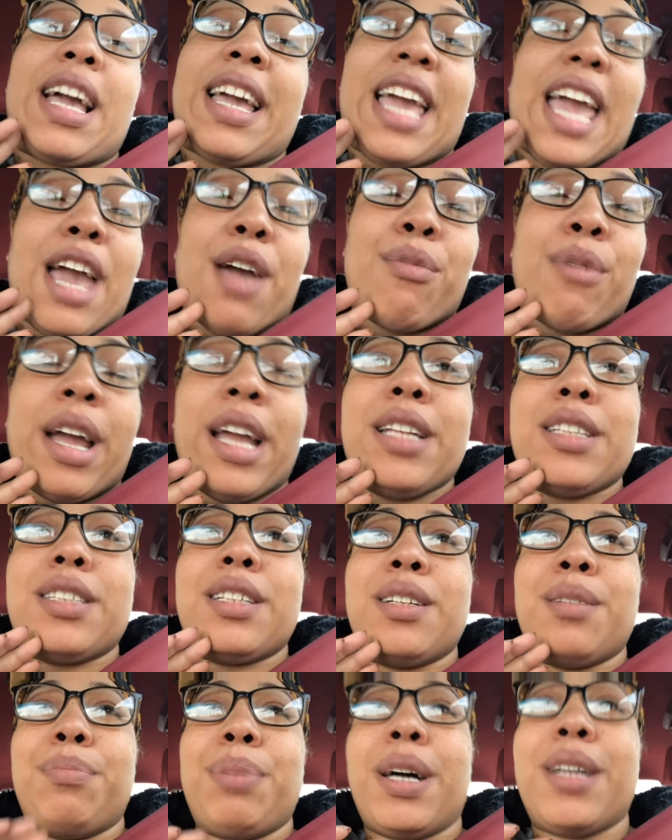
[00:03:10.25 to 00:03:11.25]
Can't
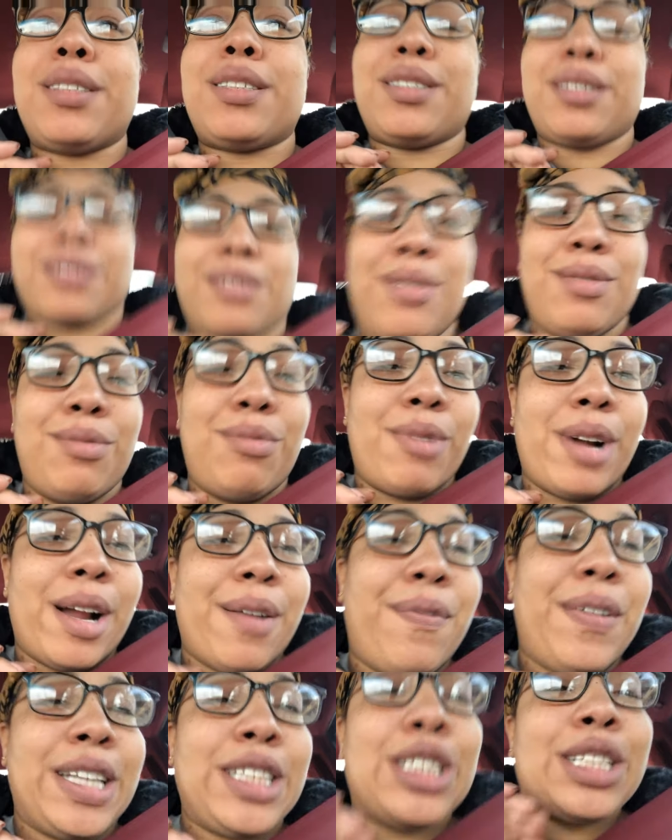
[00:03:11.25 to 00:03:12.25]
wait. But we're
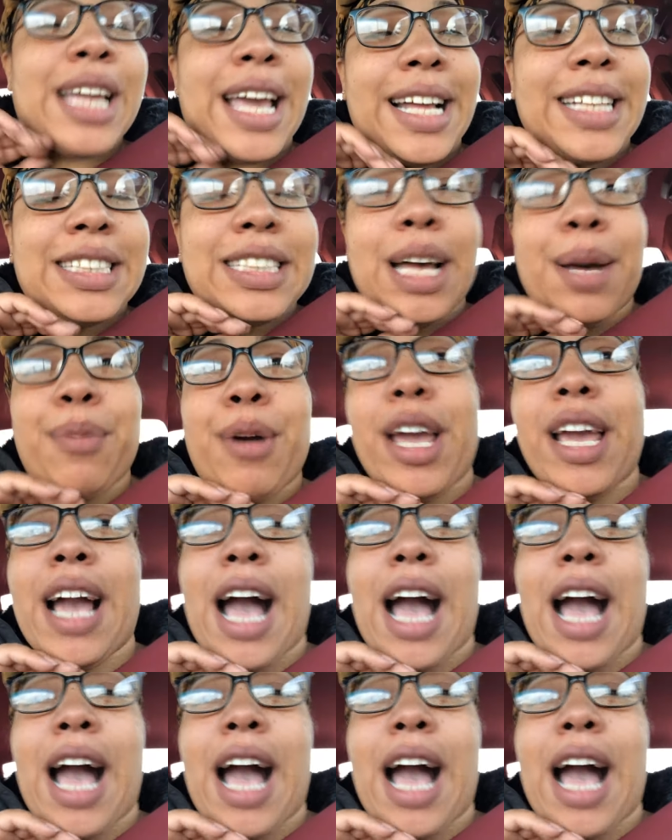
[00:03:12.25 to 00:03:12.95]
officially at Subway,